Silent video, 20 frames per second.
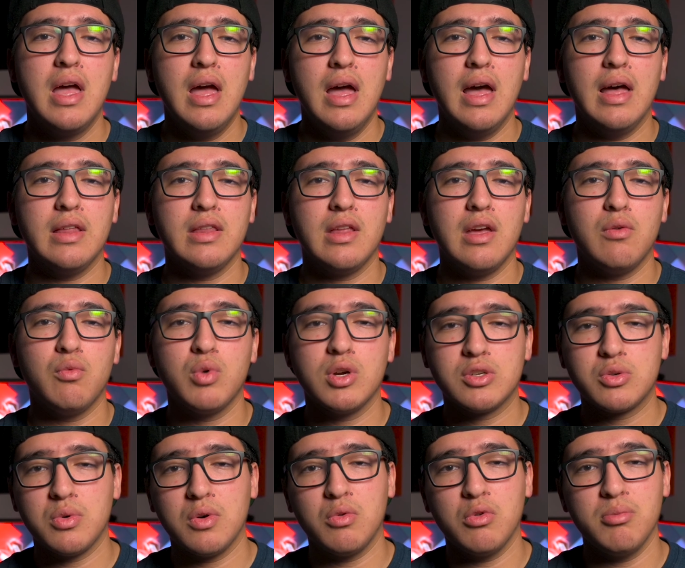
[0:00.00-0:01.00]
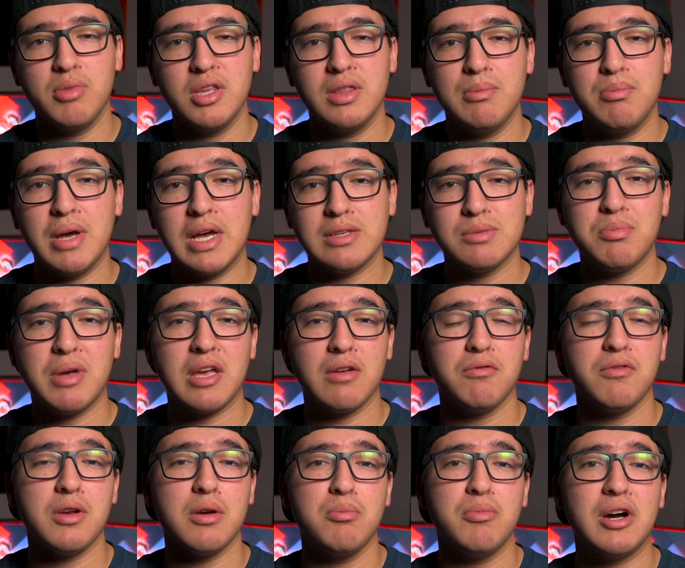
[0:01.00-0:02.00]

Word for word: and then which one will be the best bang for your